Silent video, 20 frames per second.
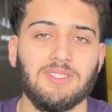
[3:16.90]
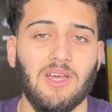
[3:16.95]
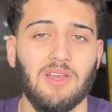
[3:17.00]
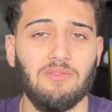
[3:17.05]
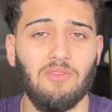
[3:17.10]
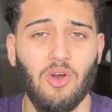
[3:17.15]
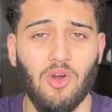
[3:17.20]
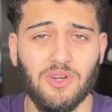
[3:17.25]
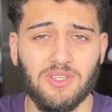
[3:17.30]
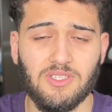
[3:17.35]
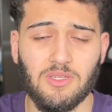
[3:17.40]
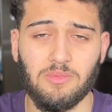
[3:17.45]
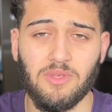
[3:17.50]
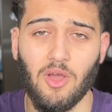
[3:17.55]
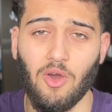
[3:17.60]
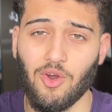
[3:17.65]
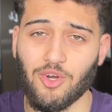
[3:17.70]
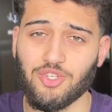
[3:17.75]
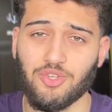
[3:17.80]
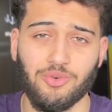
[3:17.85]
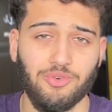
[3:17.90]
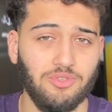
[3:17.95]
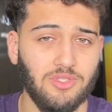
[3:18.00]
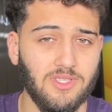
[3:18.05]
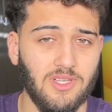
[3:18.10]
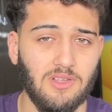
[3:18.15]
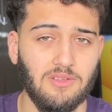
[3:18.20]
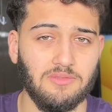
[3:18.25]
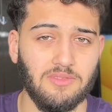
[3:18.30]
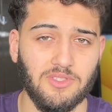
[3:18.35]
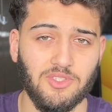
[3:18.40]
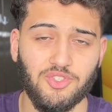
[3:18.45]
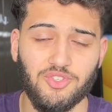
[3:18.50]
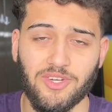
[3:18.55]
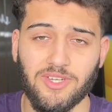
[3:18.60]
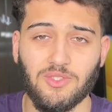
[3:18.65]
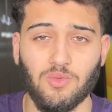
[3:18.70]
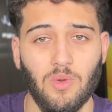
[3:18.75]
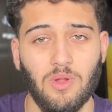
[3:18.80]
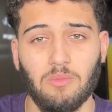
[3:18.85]
kind of hard to be harsh on yourself and
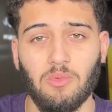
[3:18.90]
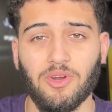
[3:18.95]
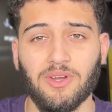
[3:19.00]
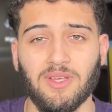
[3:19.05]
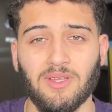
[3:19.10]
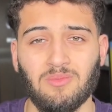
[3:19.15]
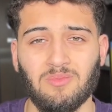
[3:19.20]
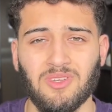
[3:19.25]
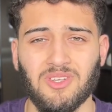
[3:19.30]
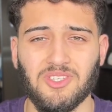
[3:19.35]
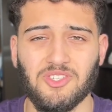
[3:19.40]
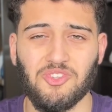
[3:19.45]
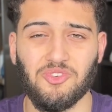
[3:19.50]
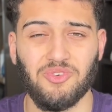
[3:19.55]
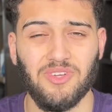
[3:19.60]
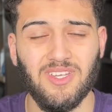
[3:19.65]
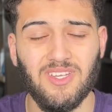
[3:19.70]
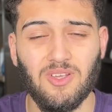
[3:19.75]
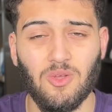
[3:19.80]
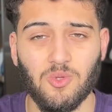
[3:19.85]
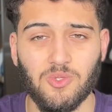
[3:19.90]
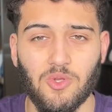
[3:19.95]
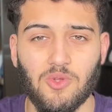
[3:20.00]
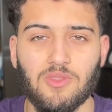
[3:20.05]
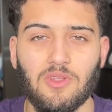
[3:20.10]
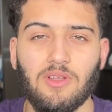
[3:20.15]
strict while marking because your ego's on the